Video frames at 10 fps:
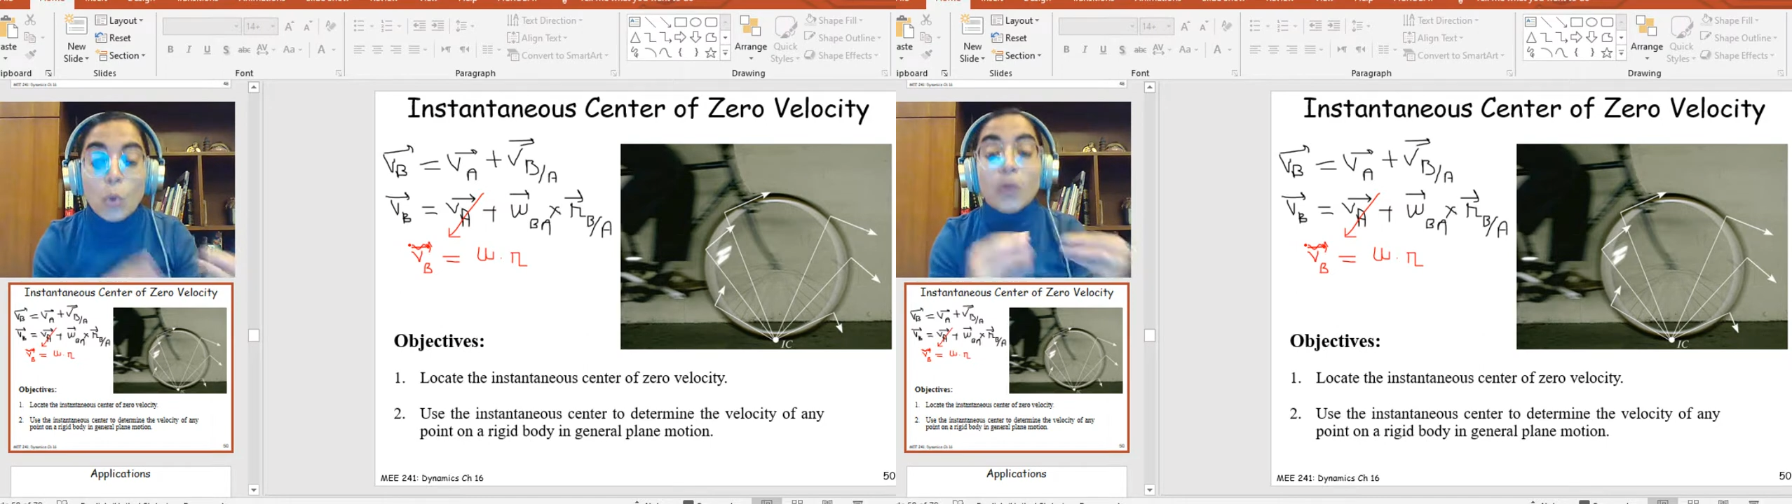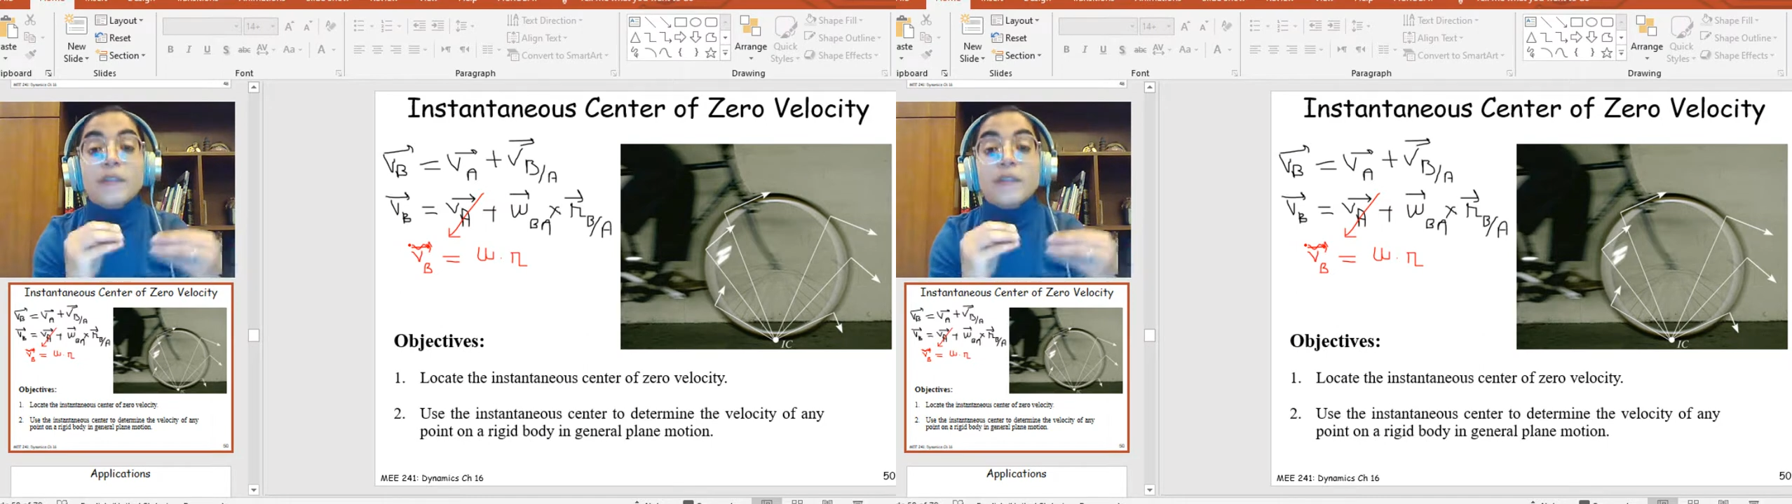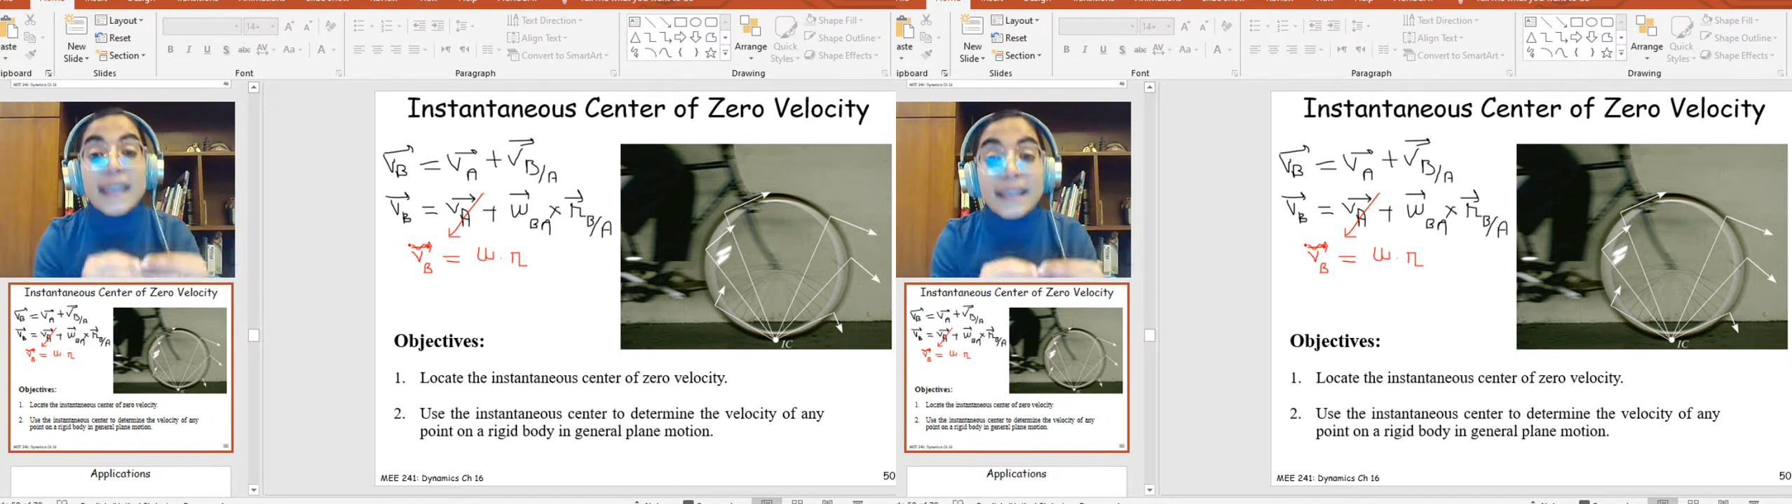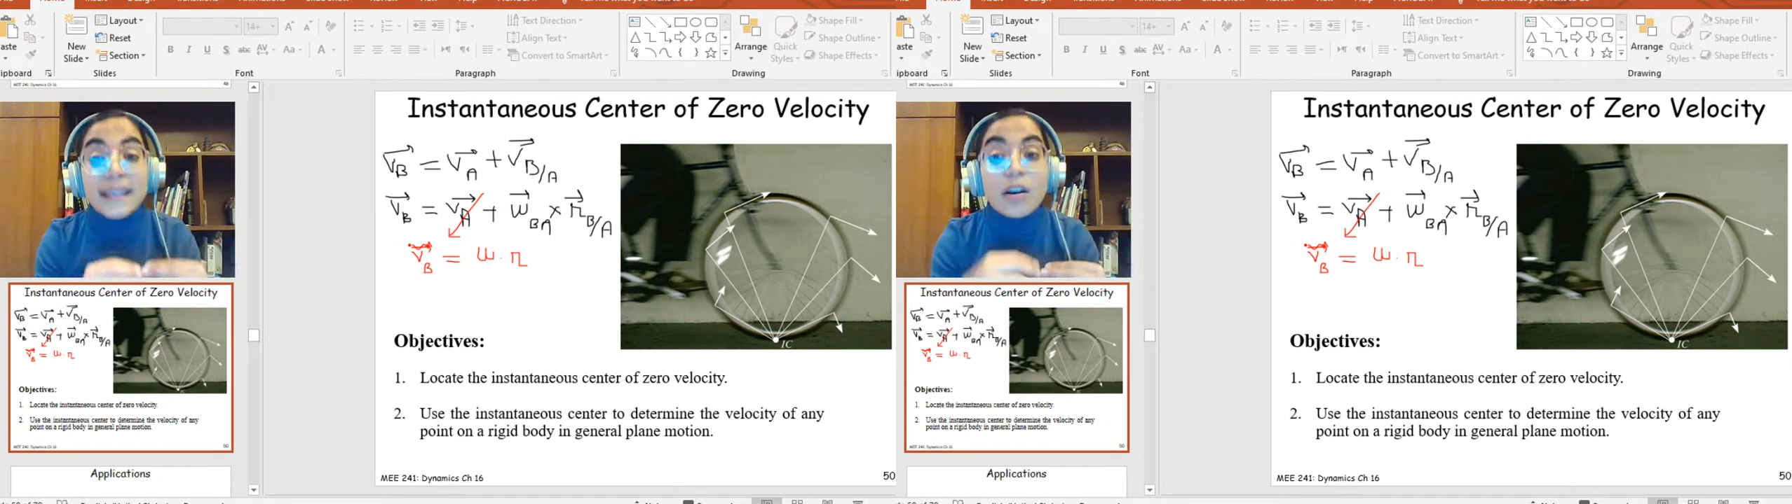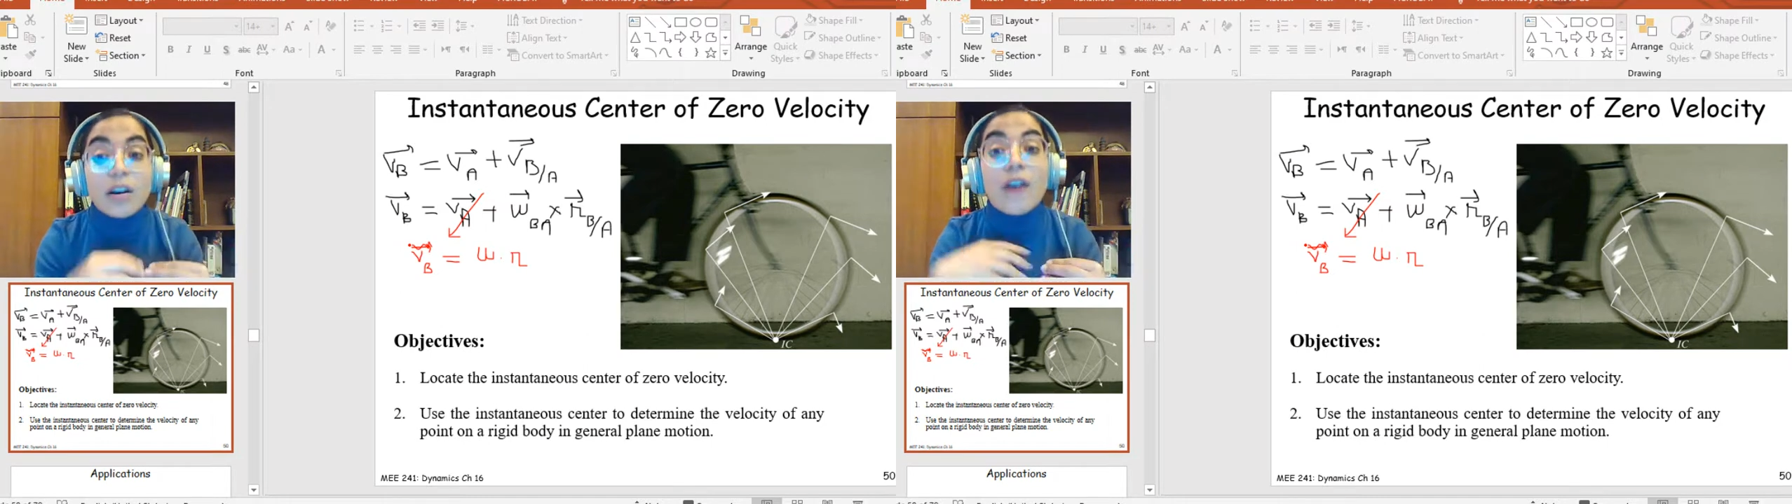or the
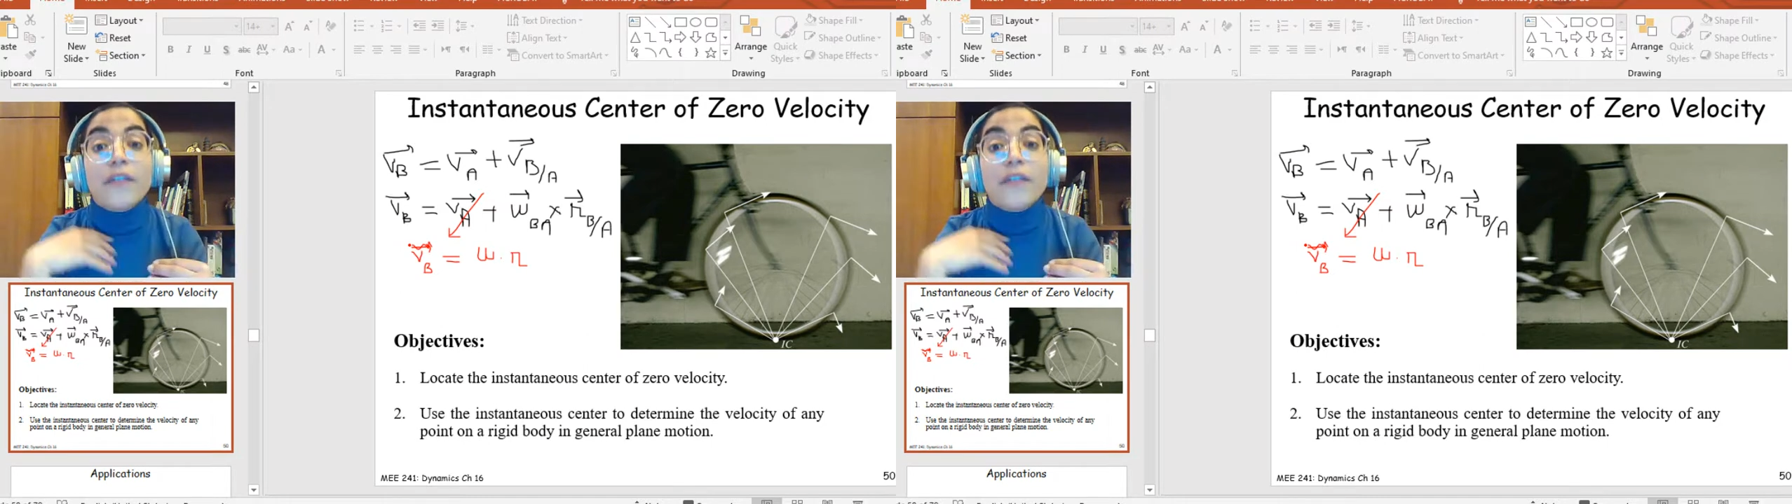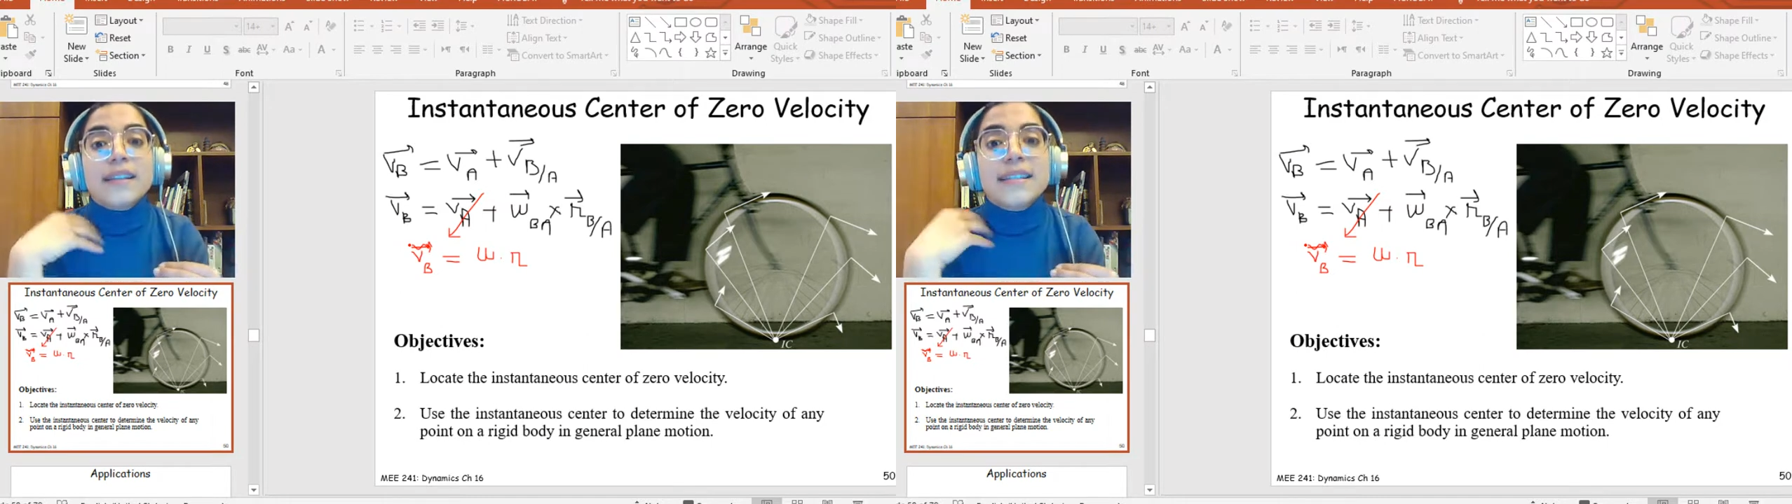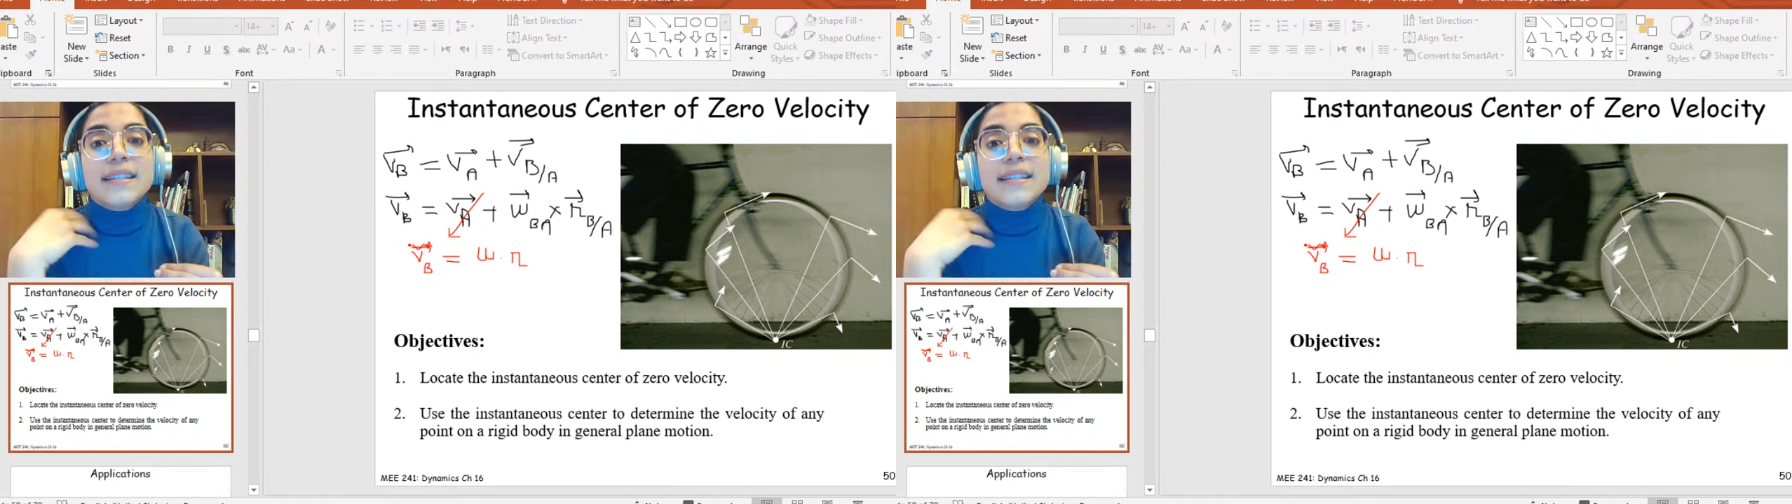center of